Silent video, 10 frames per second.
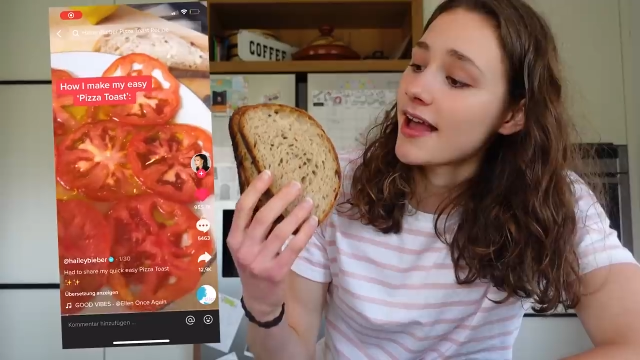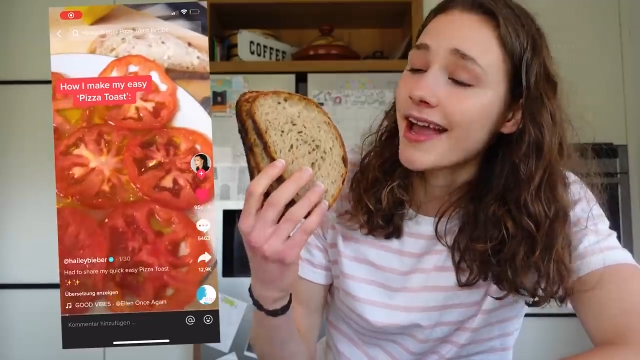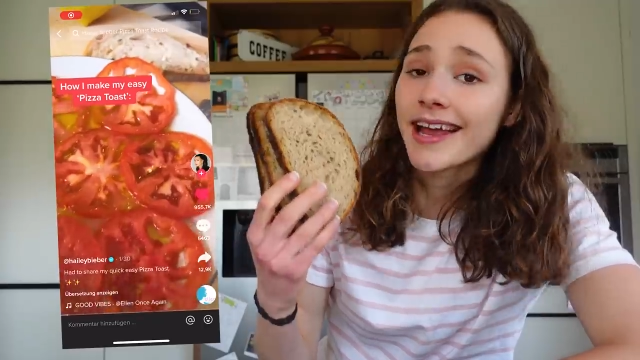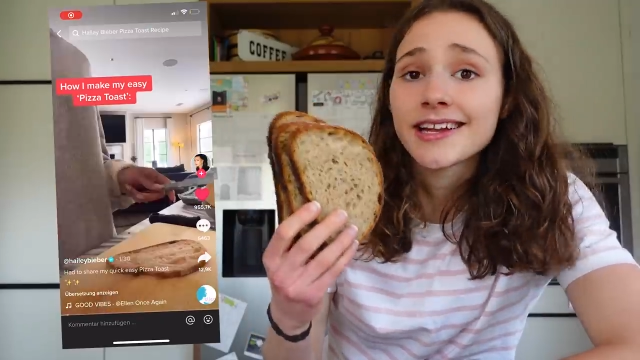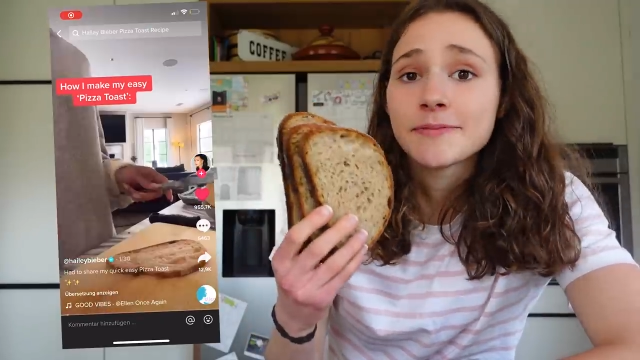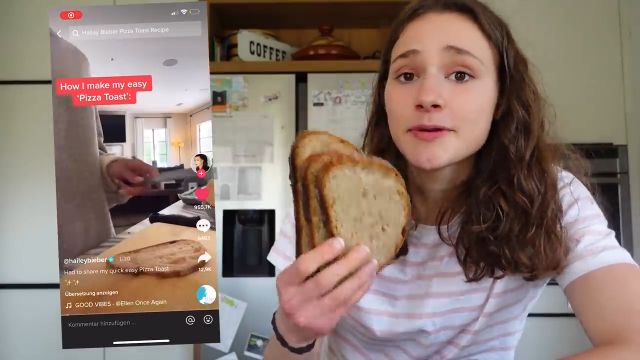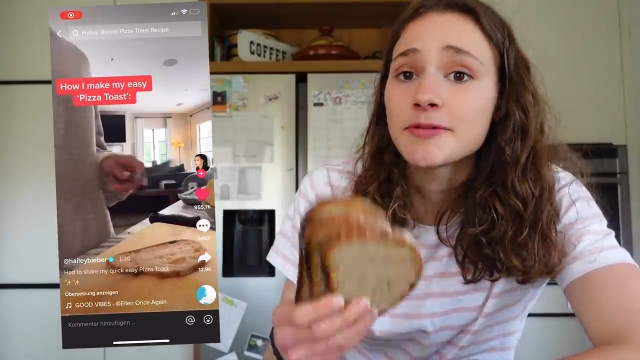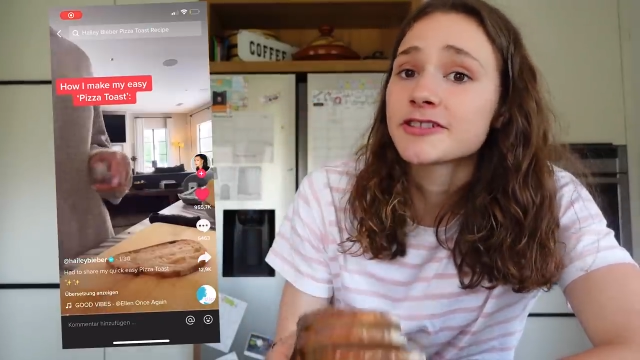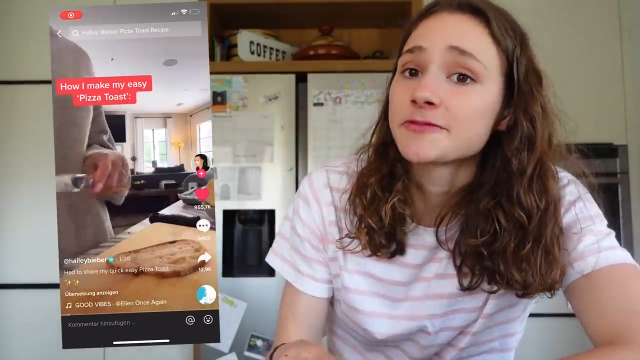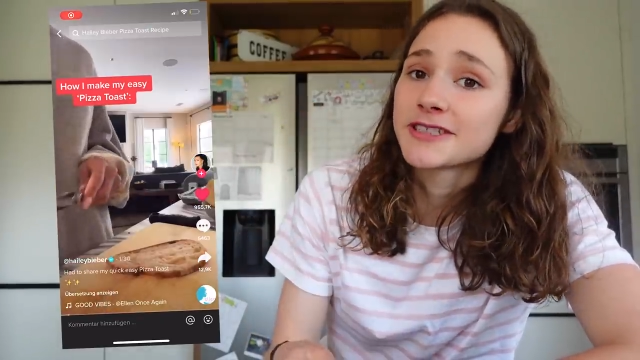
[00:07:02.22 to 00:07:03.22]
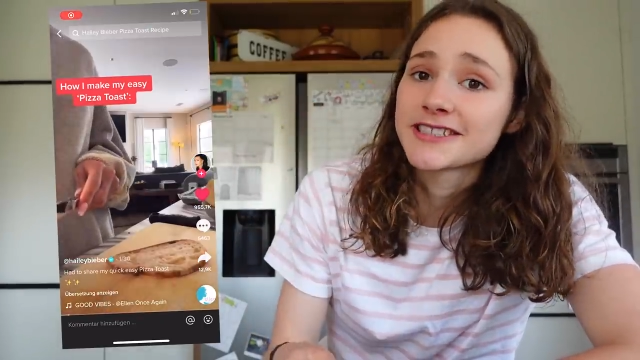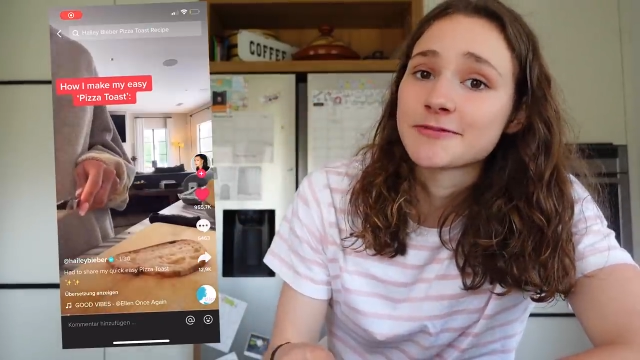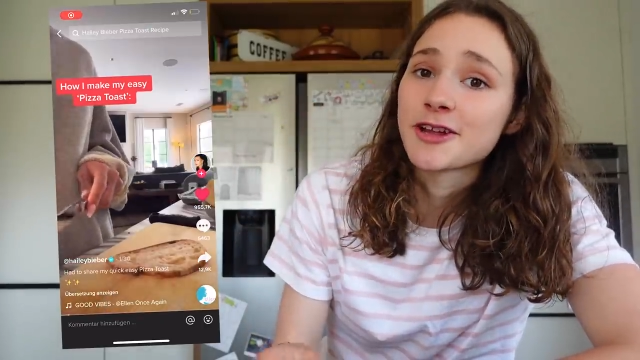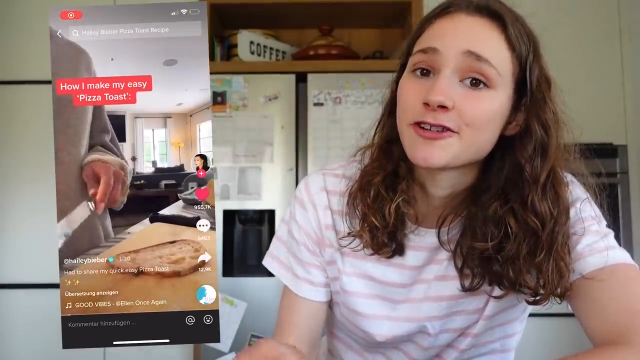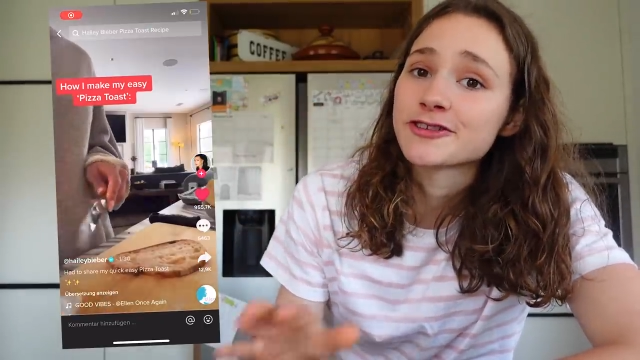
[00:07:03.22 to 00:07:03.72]
Hailey Bieber's
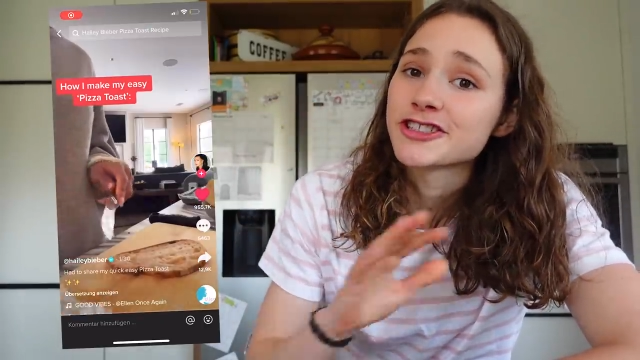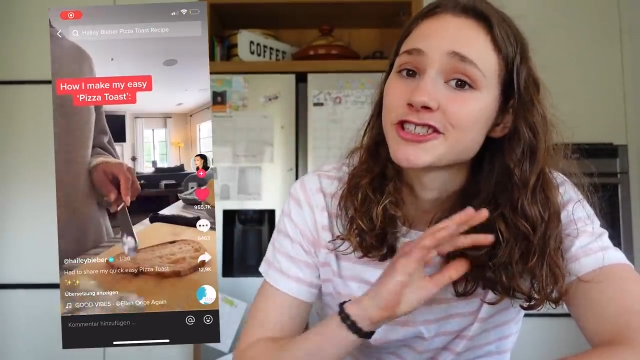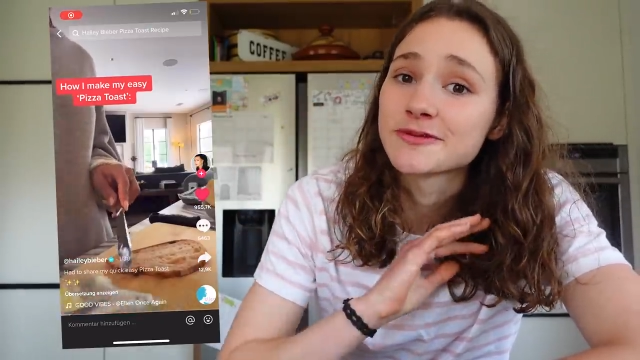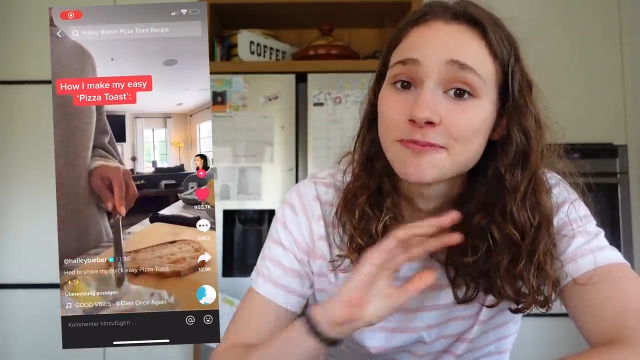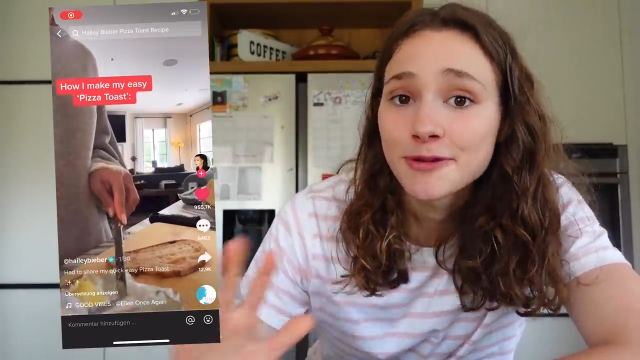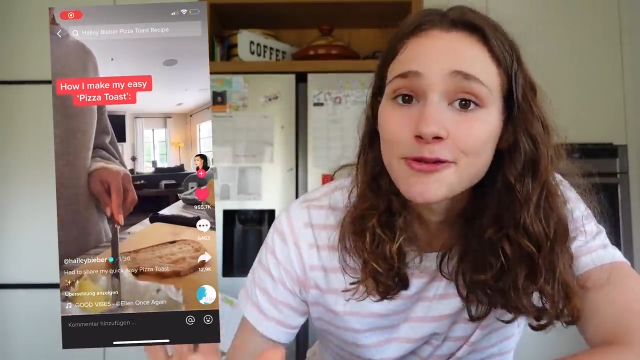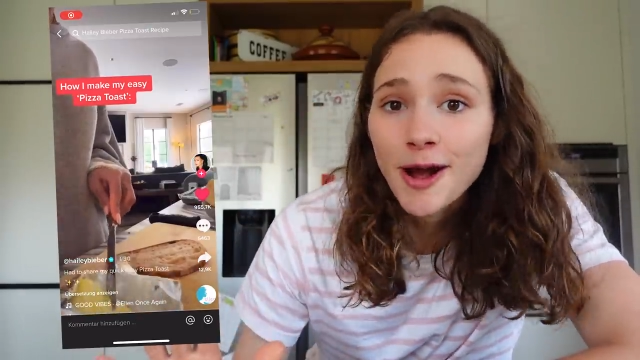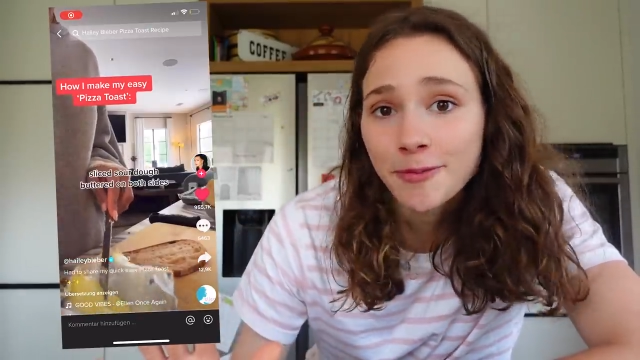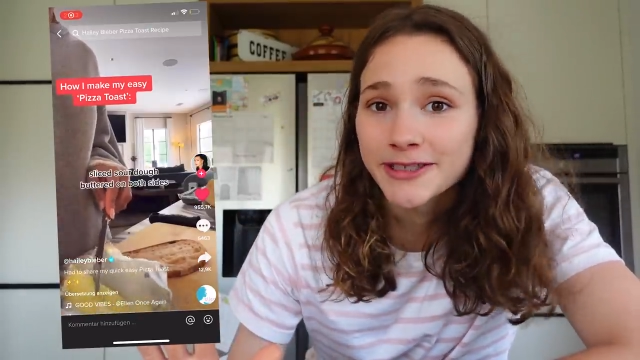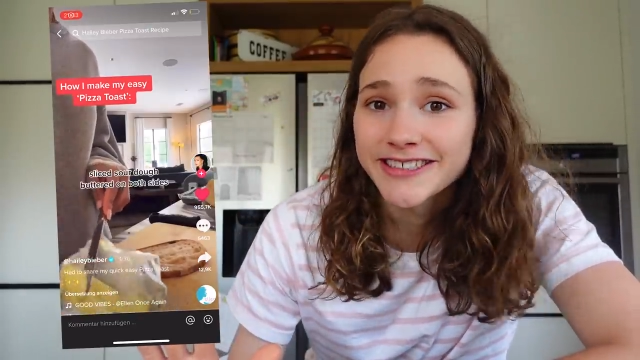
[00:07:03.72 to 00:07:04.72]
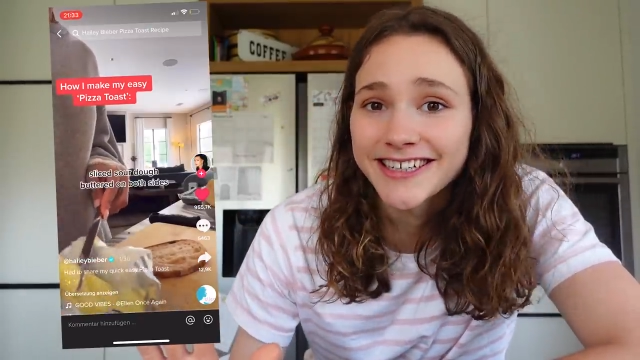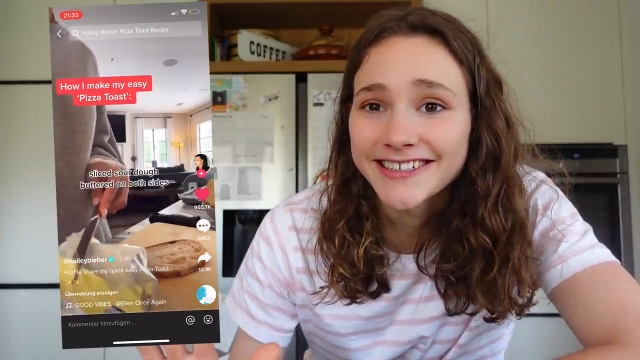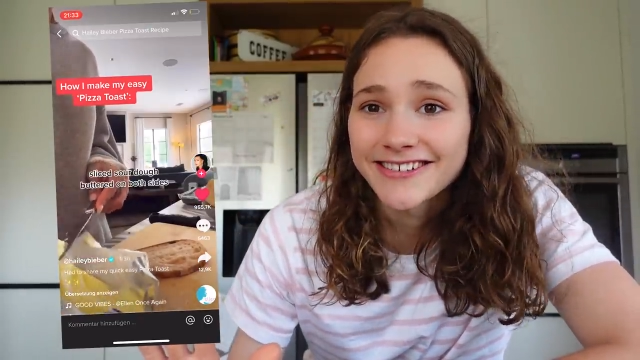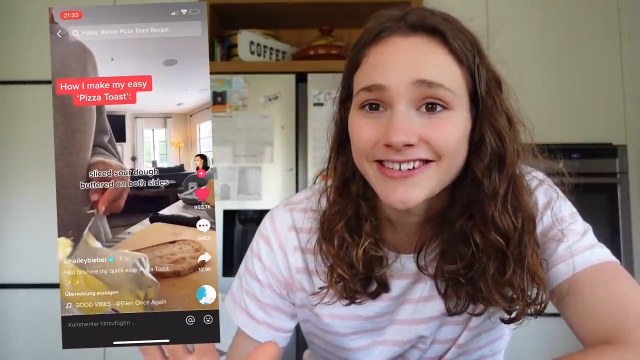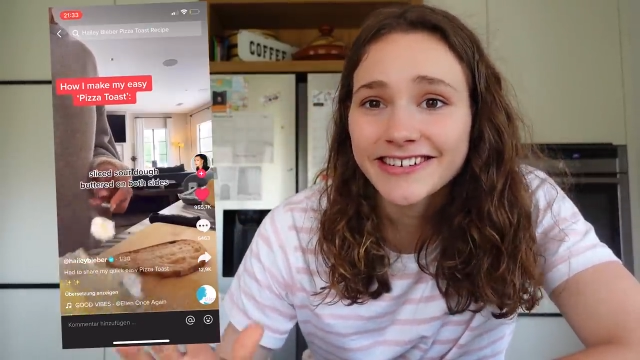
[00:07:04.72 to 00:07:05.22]
pizza toast just blew up on
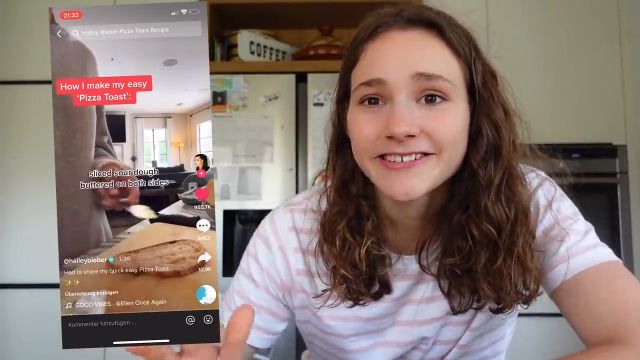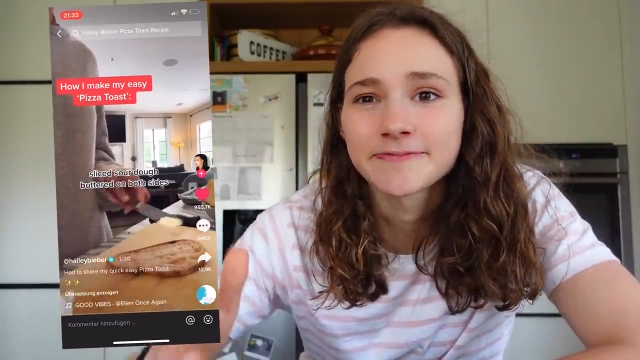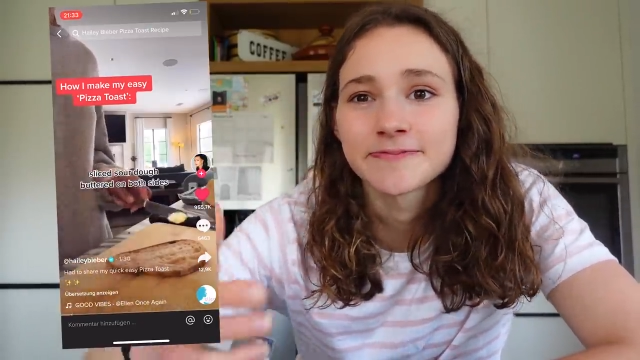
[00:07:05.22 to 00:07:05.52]
TikTok.